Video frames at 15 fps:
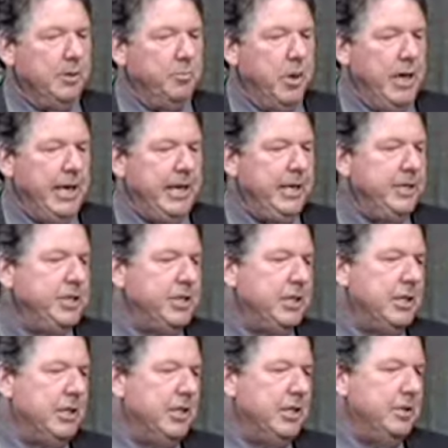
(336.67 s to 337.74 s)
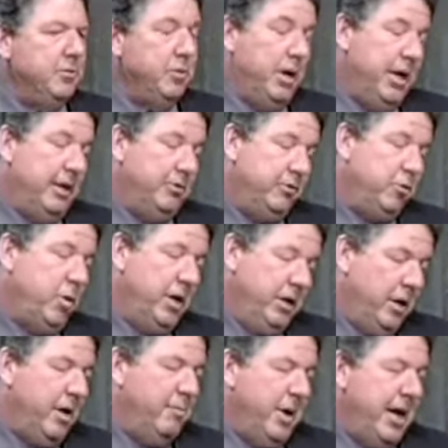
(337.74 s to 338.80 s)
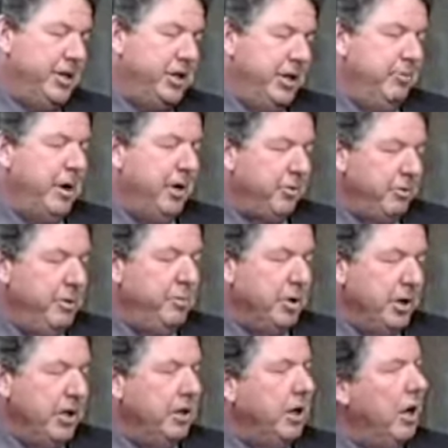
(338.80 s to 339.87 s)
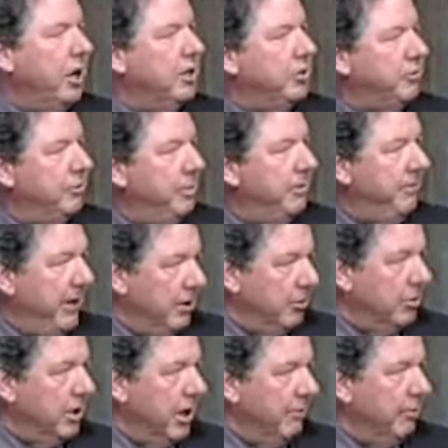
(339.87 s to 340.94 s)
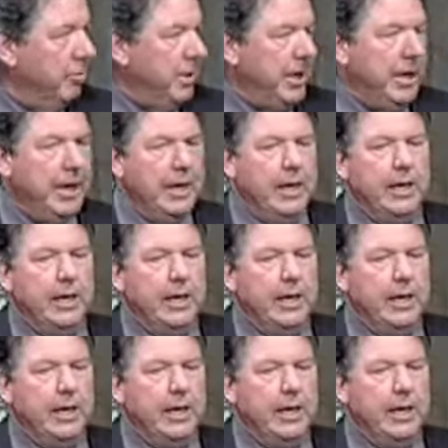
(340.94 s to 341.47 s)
monies, well, it's quite not matching, about $3 billion from the federal government.